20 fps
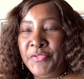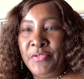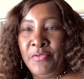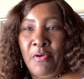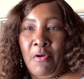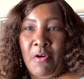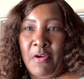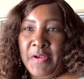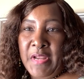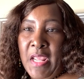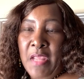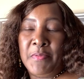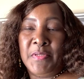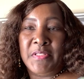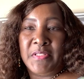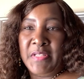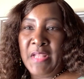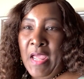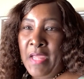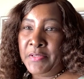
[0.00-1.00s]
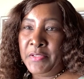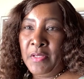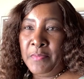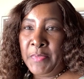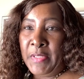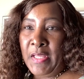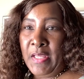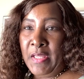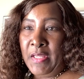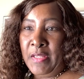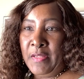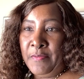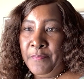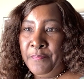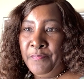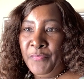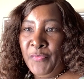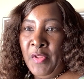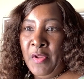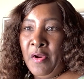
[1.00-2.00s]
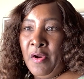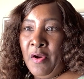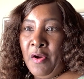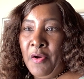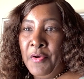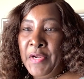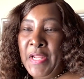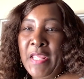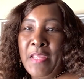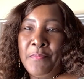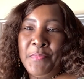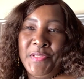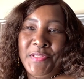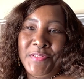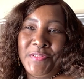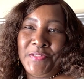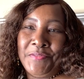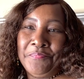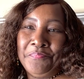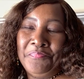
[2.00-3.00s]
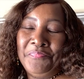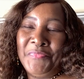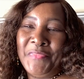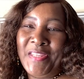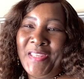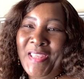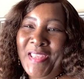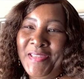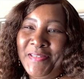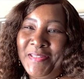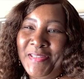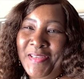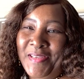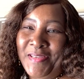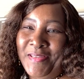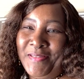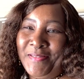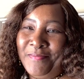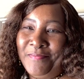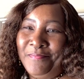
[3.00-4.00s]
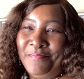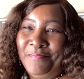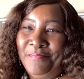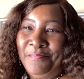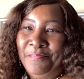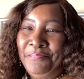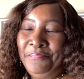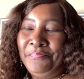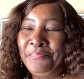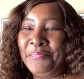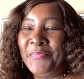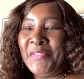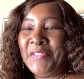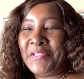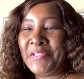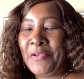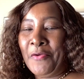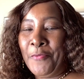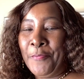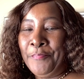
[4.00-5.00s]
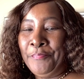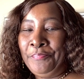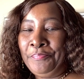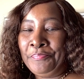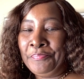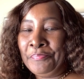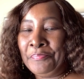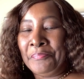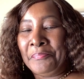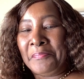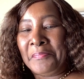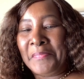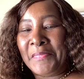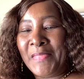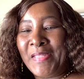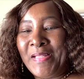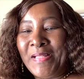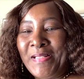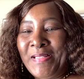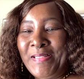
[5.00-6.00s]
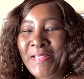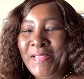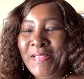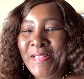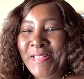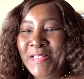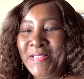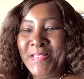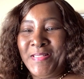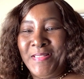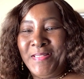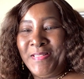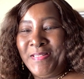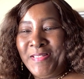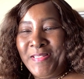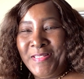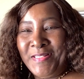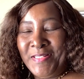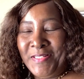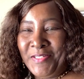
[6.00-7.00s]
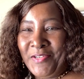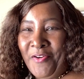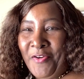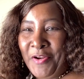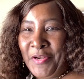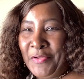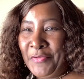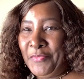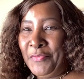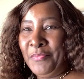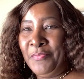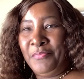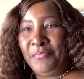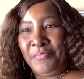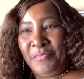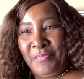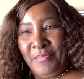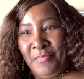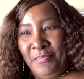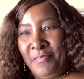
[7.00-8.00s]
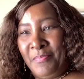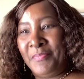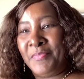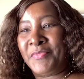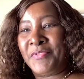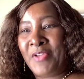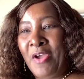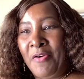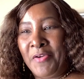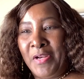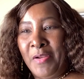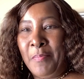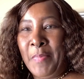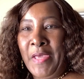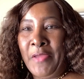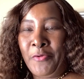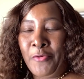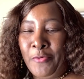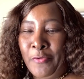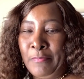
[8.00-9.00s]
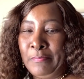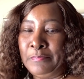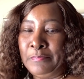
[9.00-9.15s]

Her name is not Dumb Cane. Her name is Candy Cane. So let's get started talking about her.